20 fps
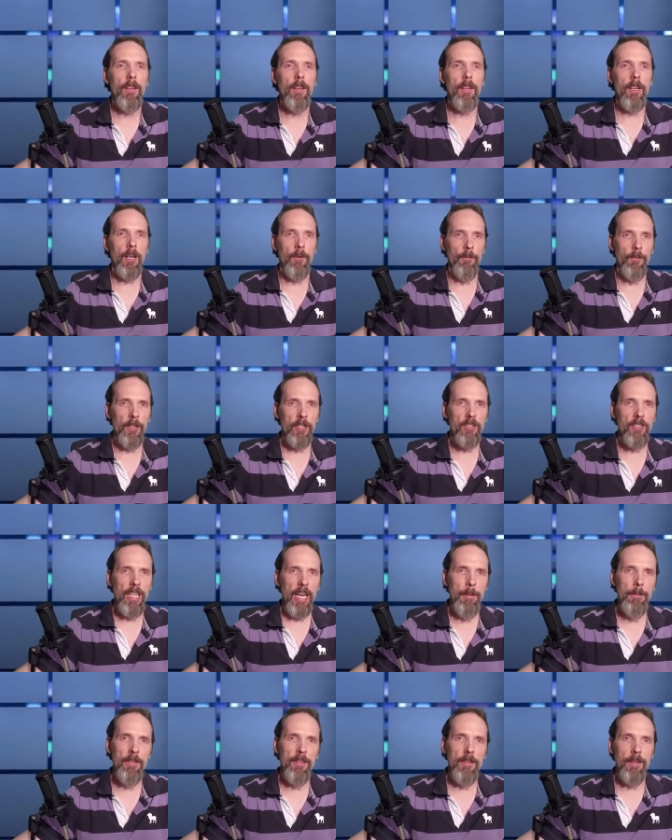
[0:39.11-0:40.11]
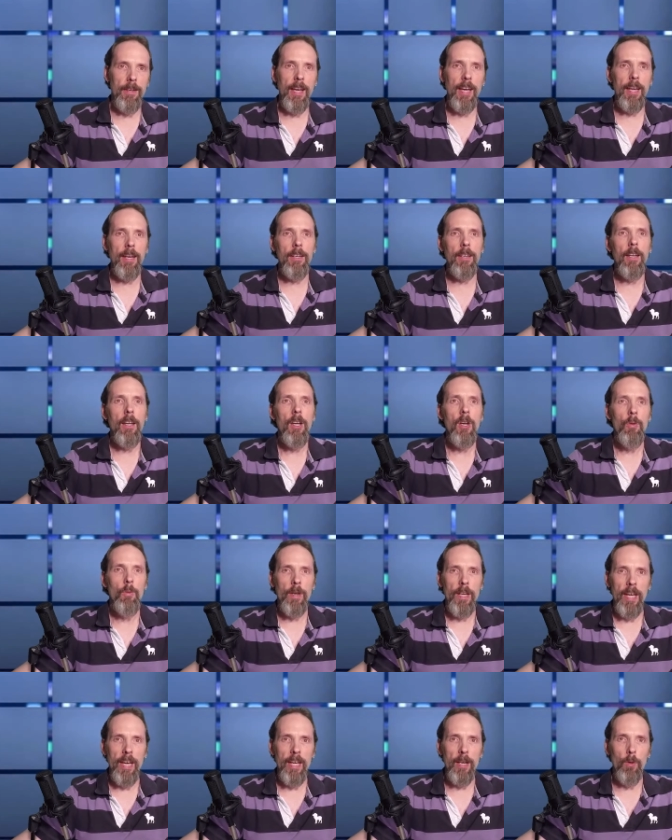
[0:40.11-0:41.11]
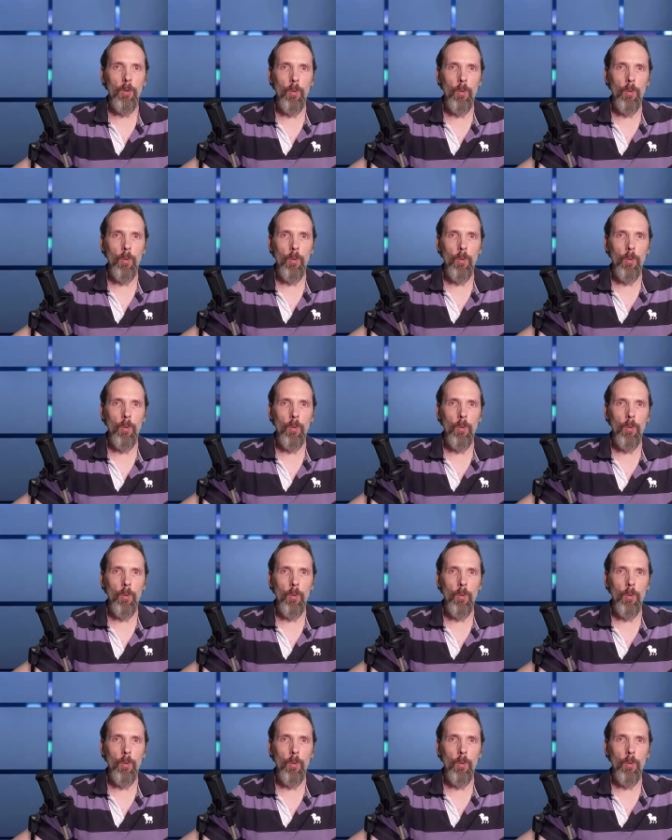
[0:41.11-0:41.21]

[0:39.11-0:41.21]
In our first game of the night, we had